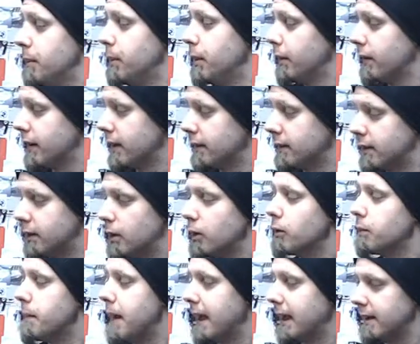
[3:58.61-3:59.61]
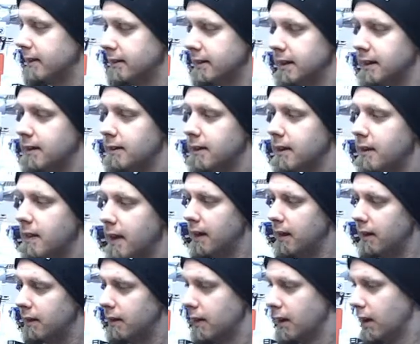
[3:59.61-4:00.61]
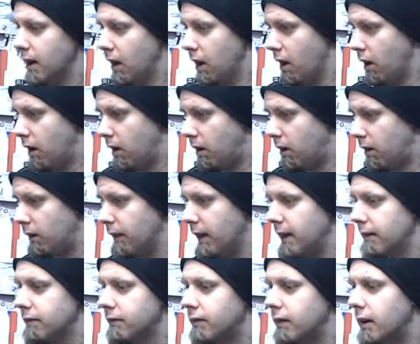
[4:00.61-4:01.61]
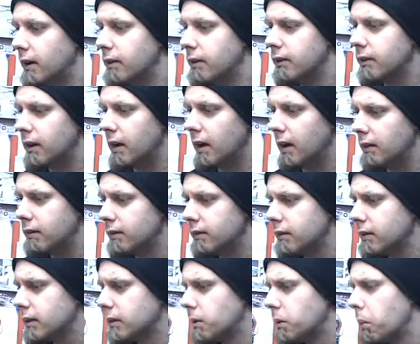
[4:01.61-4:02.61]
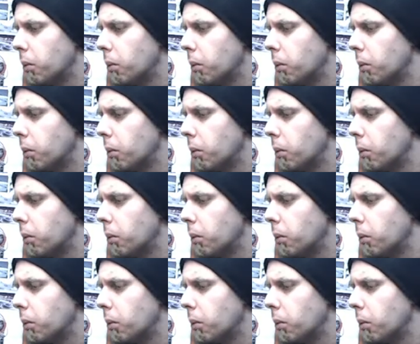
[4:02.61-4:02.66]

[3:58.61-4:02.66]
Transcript: building interiors, magazines there, all that fun stuff.